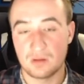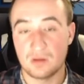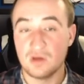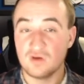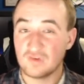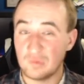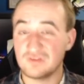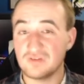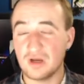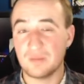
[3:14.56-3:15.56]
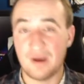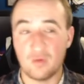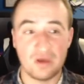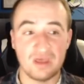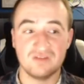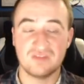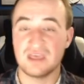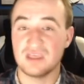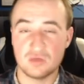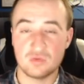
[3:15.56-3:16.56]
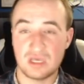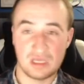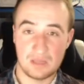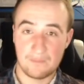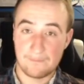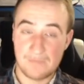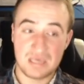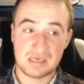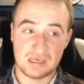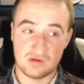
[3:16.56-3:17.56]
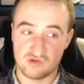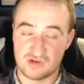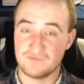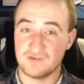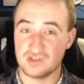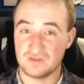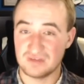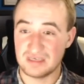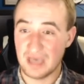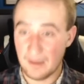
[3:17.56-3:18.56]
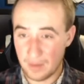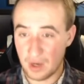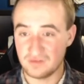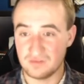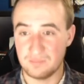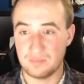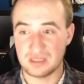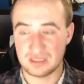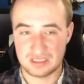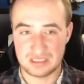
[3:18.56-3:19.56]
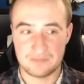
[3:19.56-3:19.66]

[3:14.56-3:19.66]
So let's talk about ways that you can make energy efficiency a possibility.